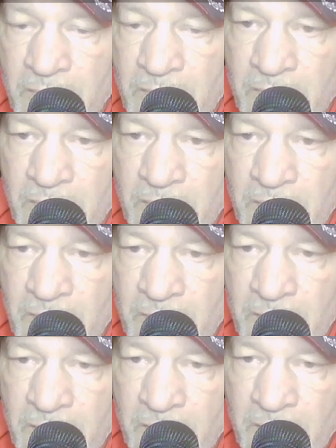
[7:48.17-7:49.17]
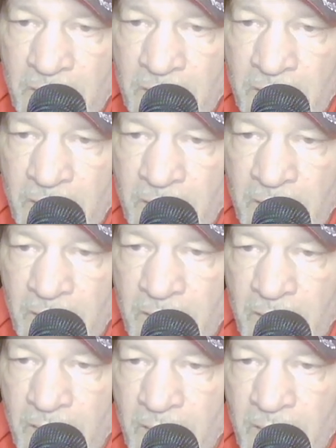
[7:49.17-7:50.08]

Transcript: [no speech]